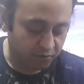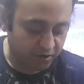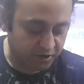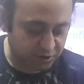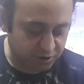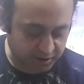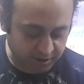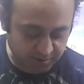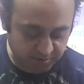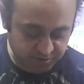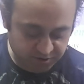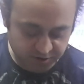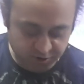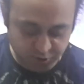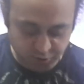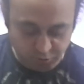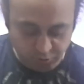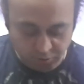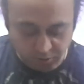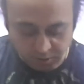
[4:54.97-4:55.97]
which keeps
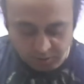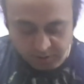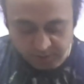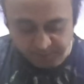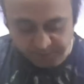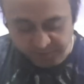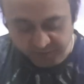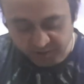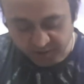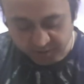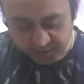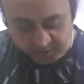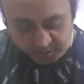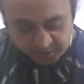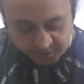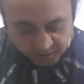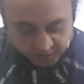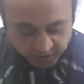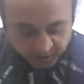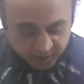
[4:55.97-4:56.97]
it cool,
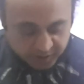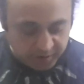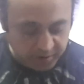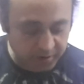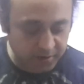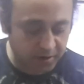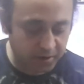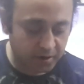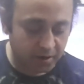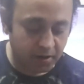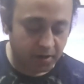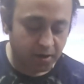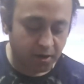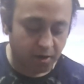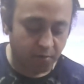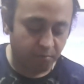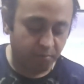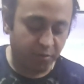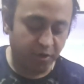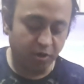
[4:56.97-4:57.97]
and
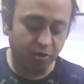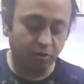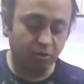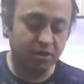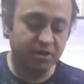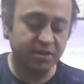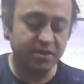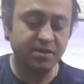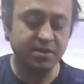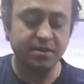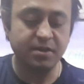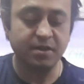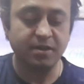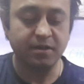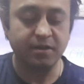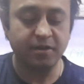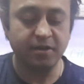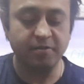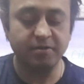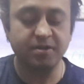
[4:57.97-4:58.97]
below this
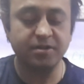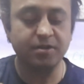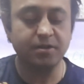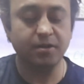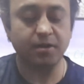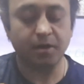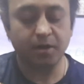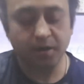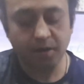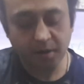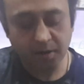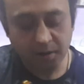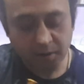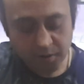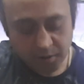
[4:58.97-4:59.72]
there is the